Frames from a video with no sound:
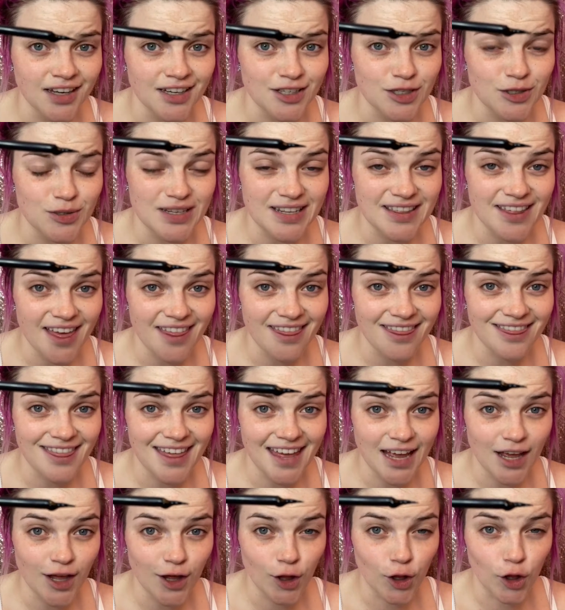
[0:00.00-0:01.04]
See that
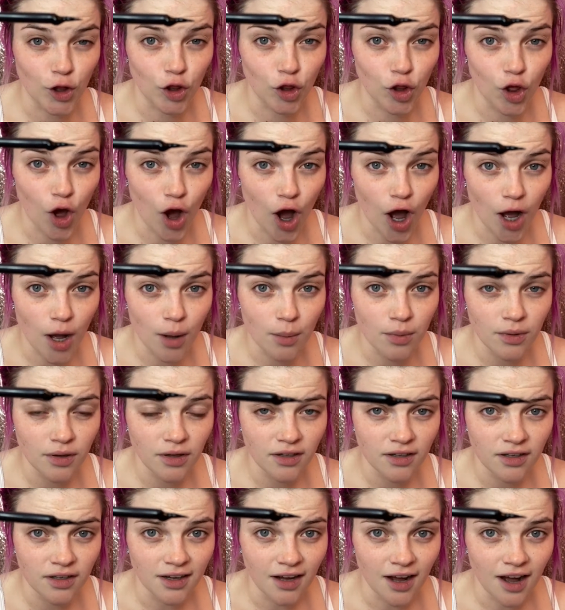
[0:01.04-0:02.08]
thick glob
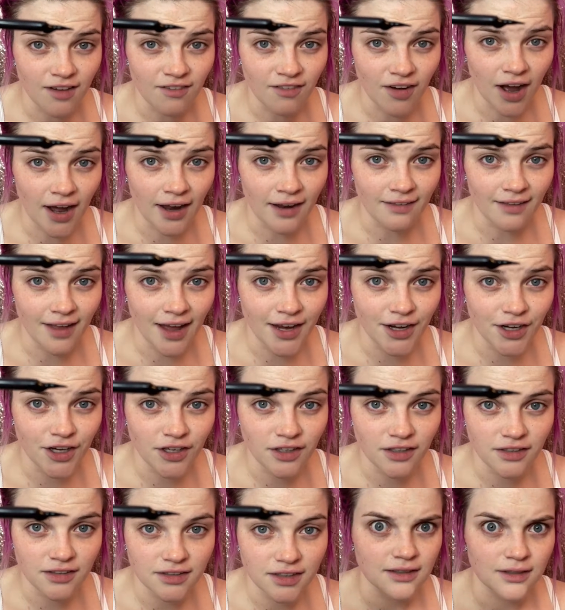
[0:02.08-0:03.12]
of eyeliner?
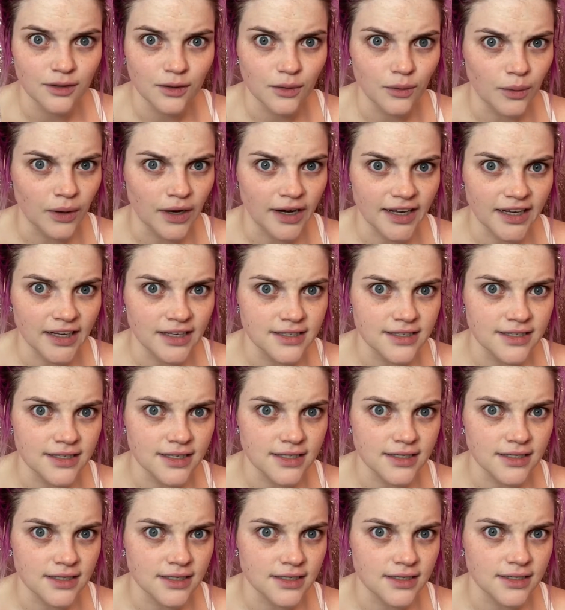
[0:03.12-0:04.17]
What a
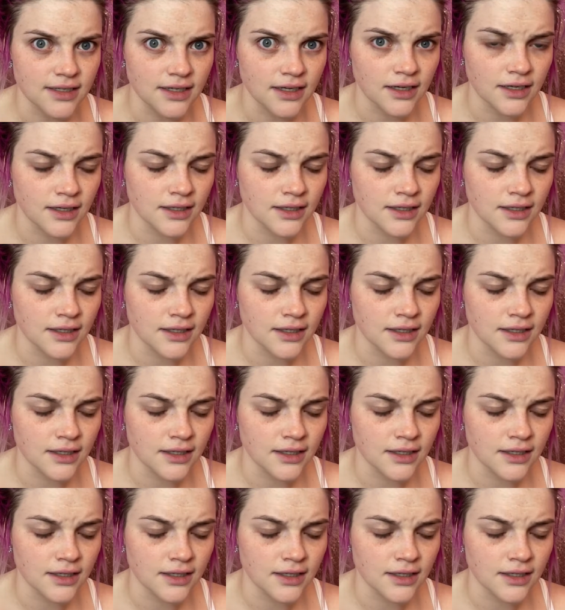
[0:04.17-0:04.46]
consistency.